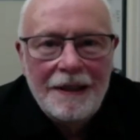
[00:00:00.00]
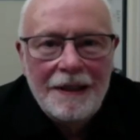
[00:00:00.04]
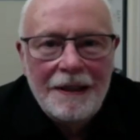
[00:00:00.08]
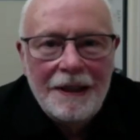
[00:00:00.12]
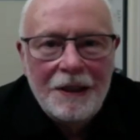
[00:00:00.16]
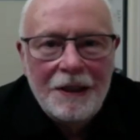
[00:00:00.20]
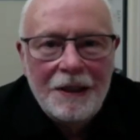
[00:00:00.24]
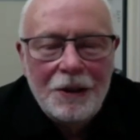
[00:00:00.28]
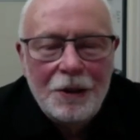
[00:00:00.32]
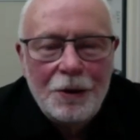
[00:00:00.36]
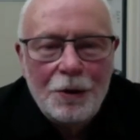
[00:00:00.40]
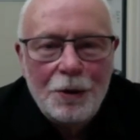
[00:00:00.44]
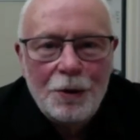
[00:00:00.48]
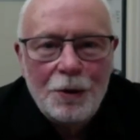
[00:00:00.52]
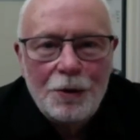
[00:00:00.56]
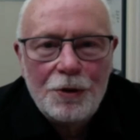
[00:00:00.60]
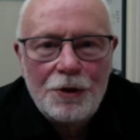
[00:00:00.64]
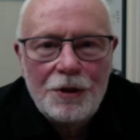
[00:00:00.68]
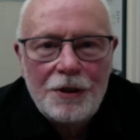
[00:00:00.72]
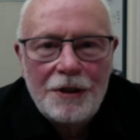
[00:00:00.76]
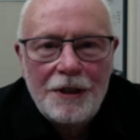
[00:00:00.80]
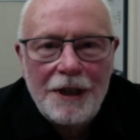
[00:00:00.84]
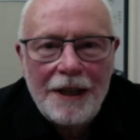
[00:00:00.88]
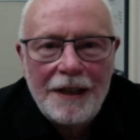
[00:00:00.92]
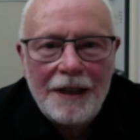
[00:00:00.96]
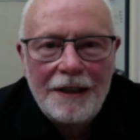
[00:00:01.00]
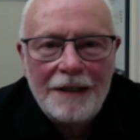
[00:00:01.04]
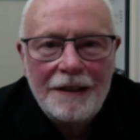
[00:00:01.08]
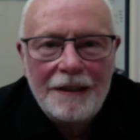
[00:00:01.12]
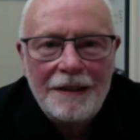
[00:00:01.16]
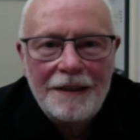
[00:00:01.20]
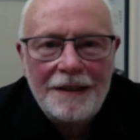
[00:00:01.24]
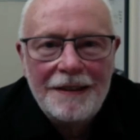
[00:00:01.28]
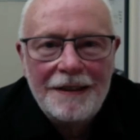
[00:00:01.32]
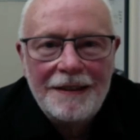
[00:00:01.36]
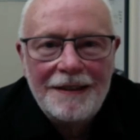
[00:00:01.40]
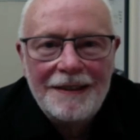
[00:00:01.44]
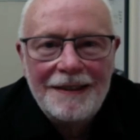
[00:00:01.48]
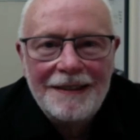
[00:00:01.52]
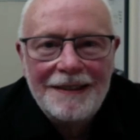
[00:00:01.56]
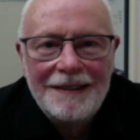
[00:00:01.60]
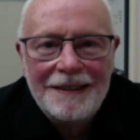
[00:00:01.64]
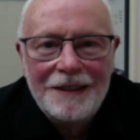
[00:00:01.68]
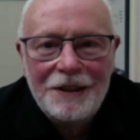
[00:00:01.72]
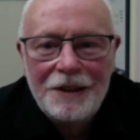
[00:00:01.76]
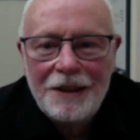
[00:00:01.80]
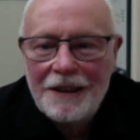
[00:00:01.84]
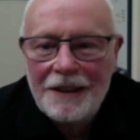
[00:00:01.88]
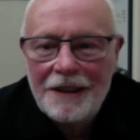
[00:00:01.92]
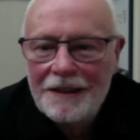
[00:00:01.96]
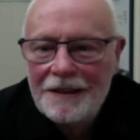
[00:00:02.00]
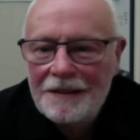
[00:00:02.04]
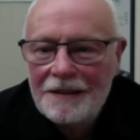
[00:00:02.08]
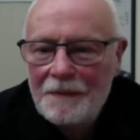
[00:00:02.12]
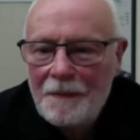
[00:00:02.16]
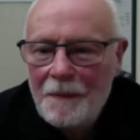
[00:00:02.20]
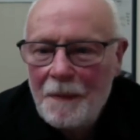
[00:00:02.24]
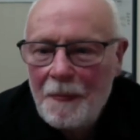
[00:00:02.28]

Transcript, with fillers: think they're all stunned, Joe.